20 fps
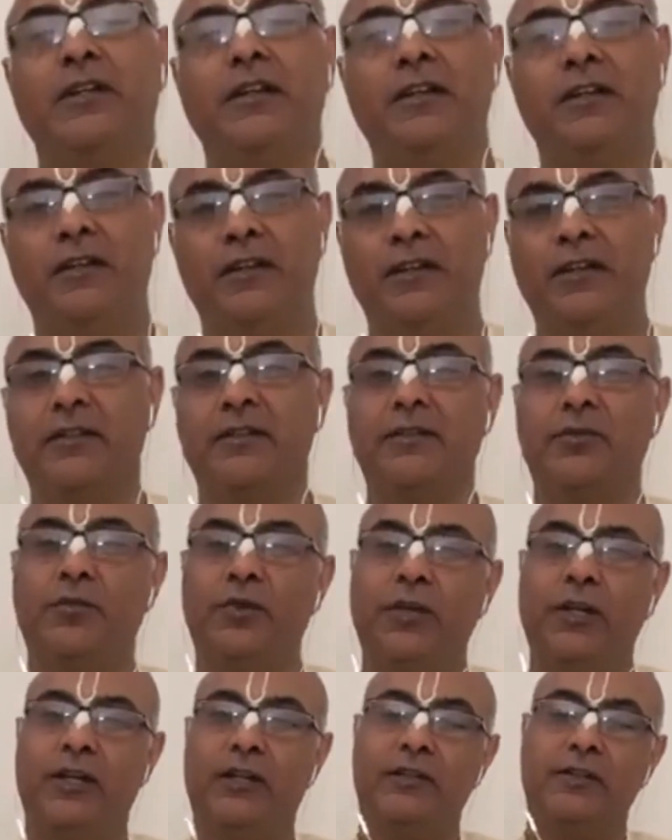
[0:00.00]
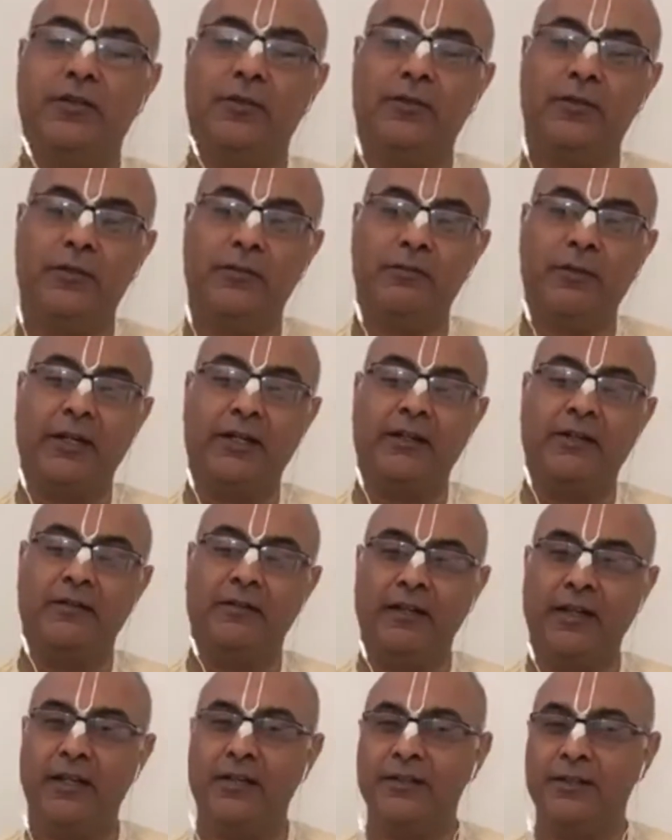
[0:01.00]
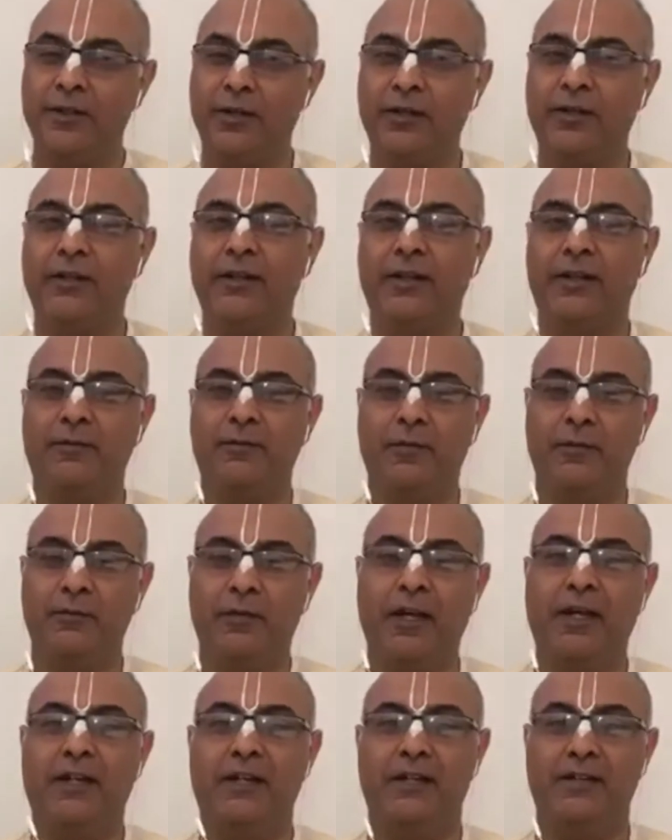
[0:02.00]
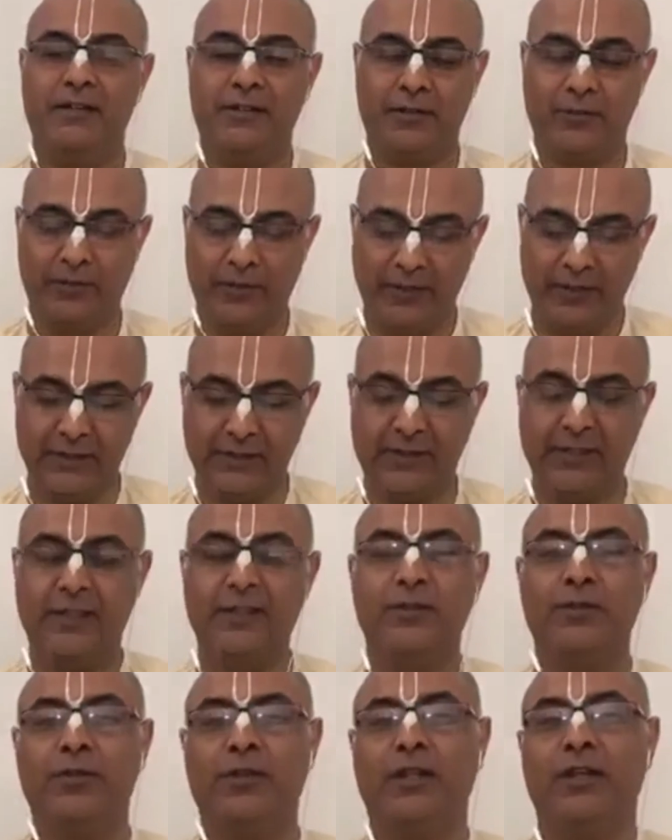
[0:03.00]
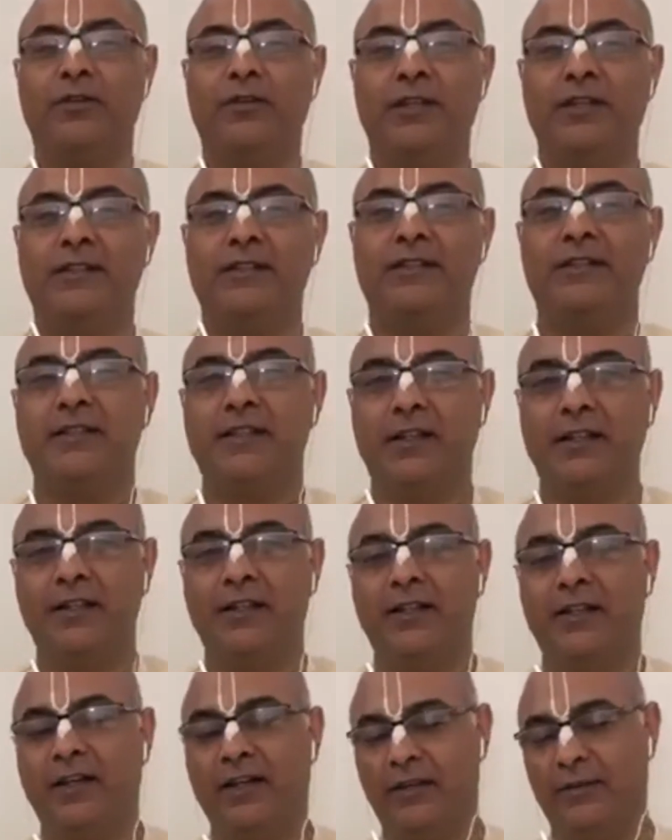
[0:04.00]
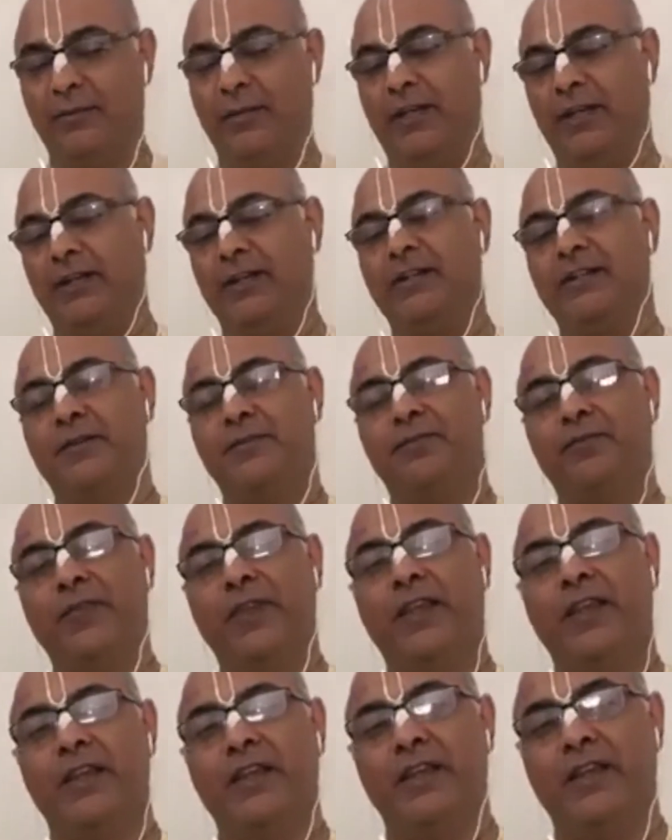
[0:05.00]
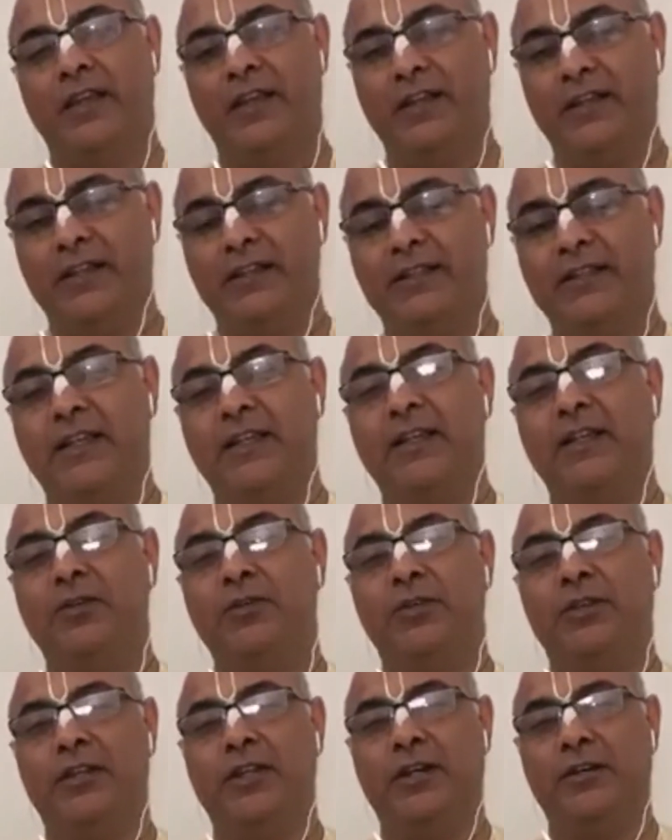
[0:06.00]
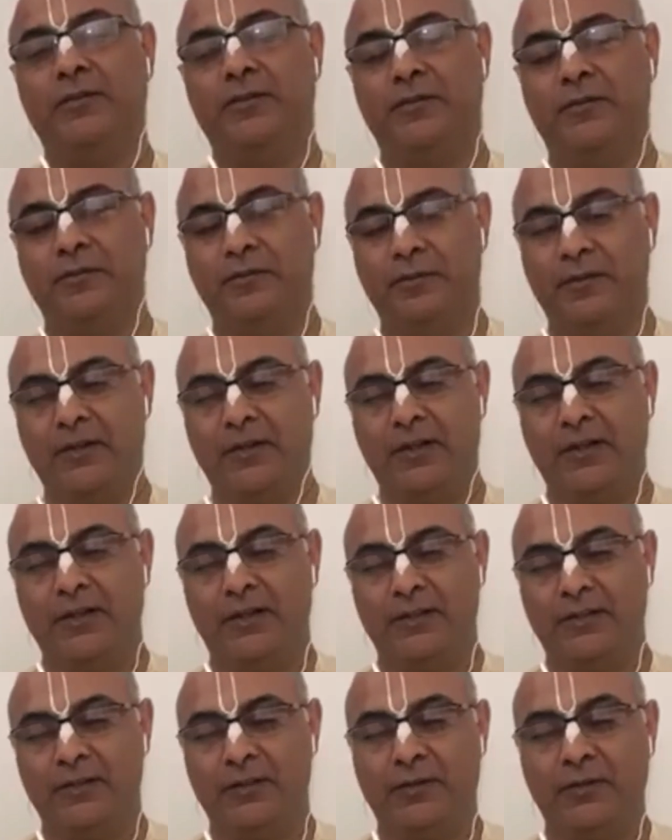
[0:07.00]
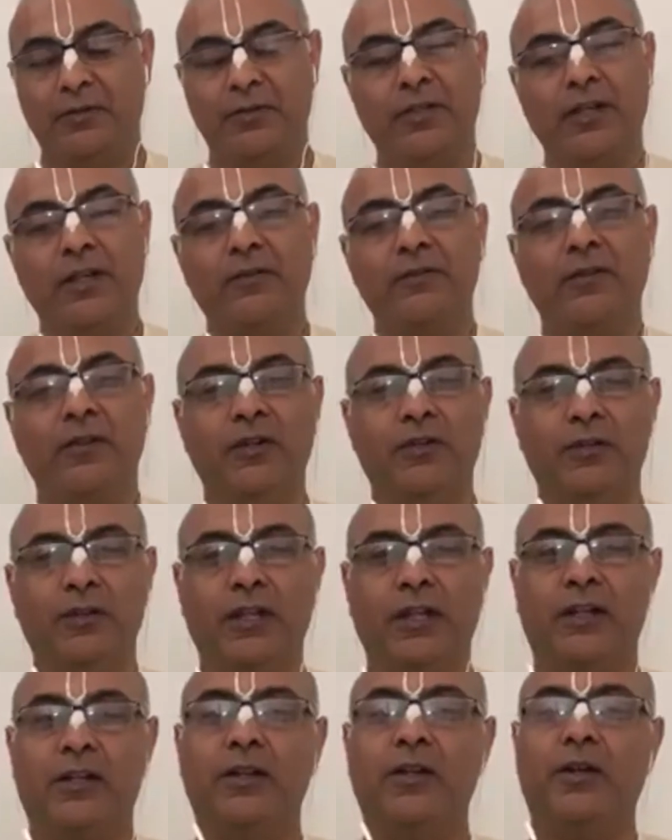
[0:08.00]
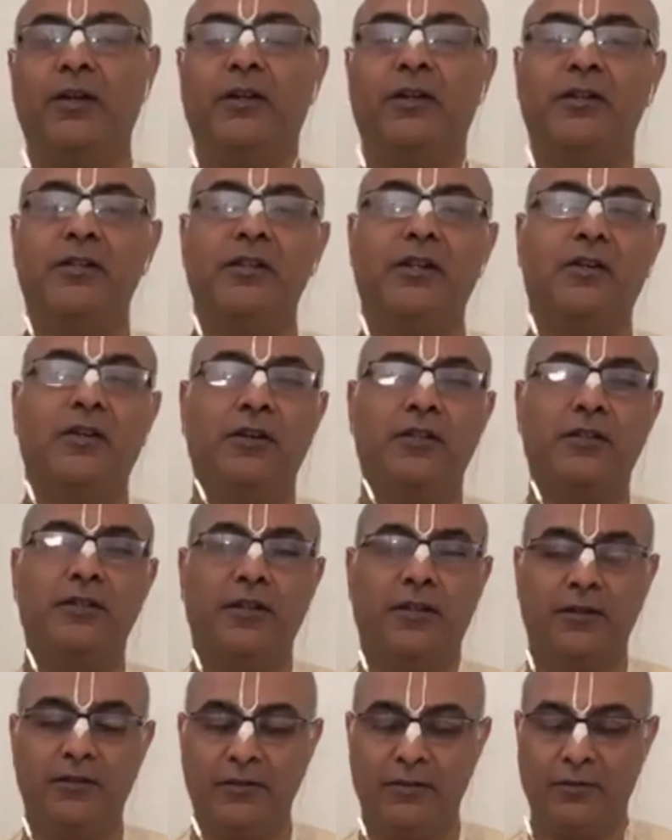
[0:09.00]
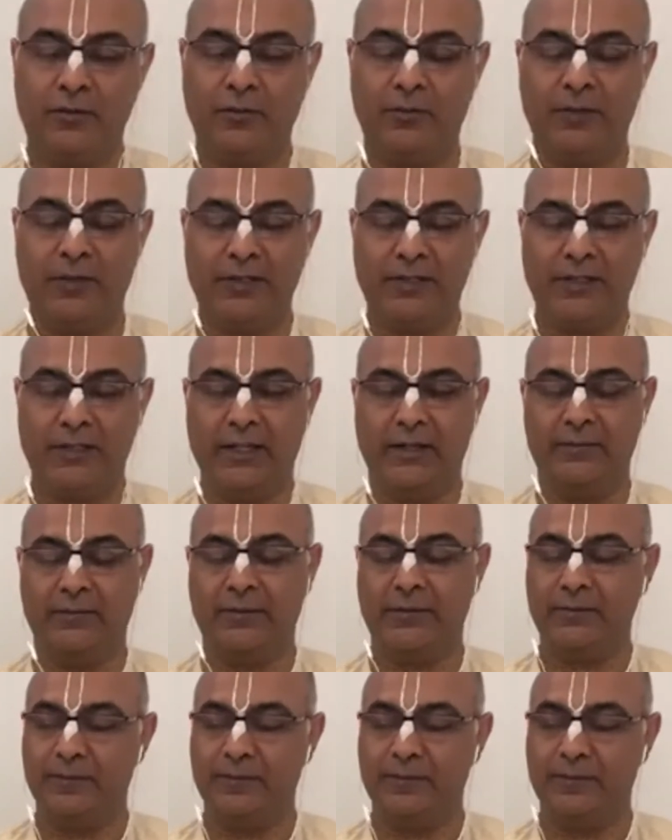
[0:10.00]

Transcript: his queen. So, but he has not yet been married. So when he sends Uddhav, he is still unmarried, and he is sending Uddhav. So Uddhav knew that Lord Krishna calls out gopis' names.